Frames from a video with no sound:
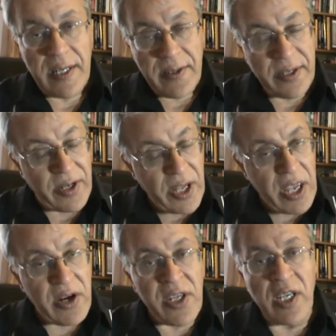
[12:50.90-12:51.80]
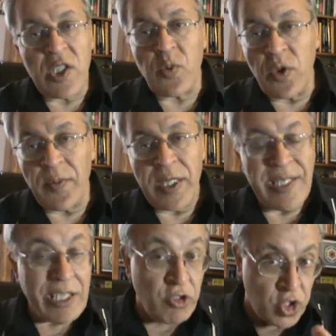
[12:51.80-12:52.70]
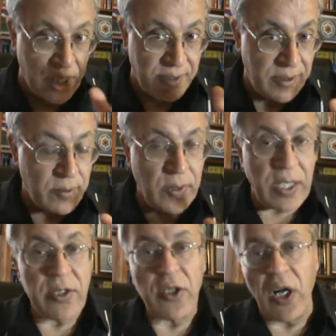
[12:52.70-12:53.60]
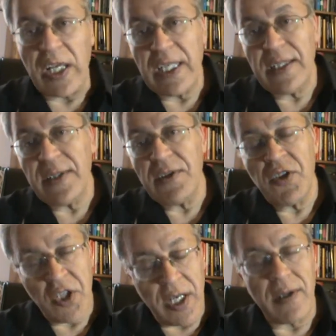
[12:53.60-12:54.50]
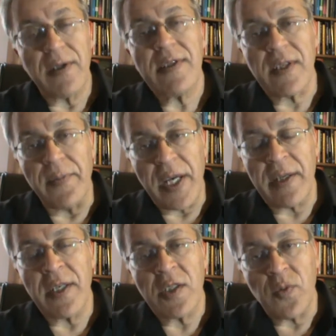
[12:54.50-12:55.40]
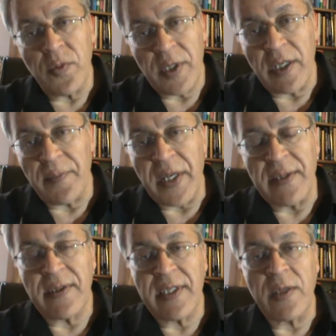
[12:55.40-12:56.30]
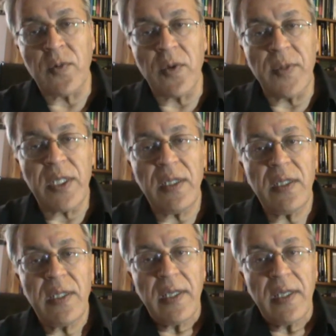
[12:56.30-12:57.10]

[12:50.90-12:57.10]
There are areas women, in general, we are talking in general, some areas women are better than women,